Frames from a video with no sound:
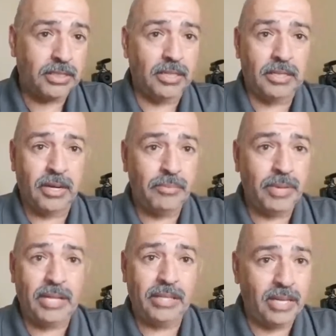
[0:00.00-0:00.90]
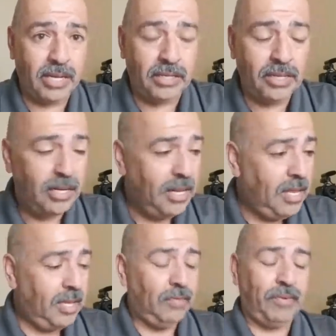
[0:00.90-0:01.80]
is going to come at the end.
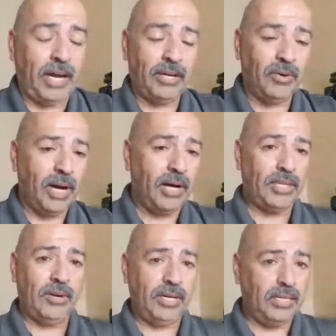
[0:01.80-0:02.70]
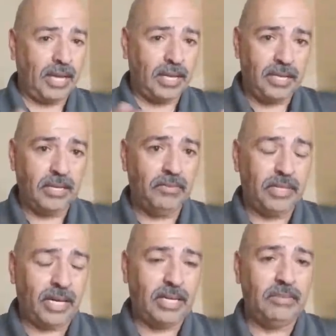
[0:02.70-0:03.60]
If I go out there and I
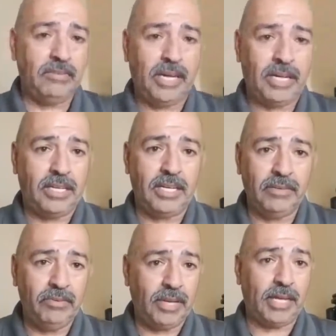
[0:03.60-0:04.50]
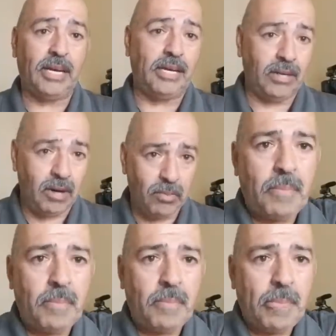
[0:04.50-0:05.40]
give and I give and I give, like I are,
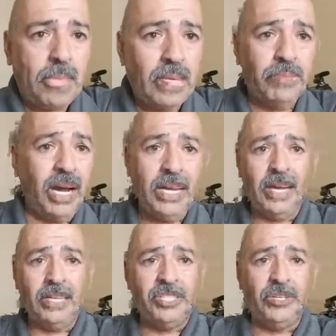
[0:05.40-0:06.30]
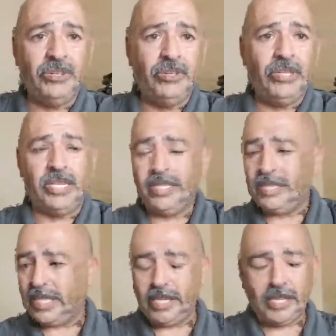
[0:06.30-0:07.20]
my attitude is
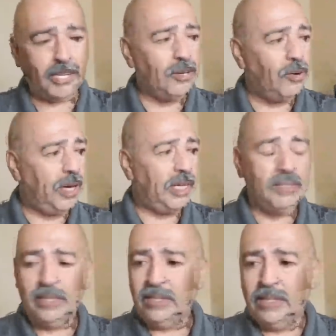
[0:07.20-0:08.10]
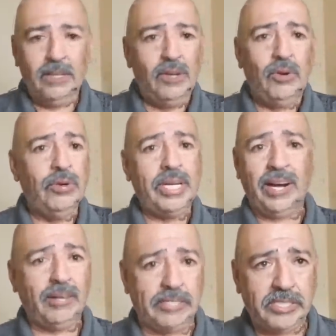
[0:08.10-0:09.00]
sitting there going, who
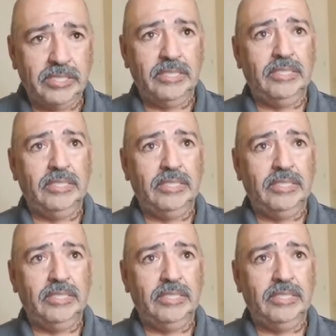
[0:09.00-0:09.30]
cares?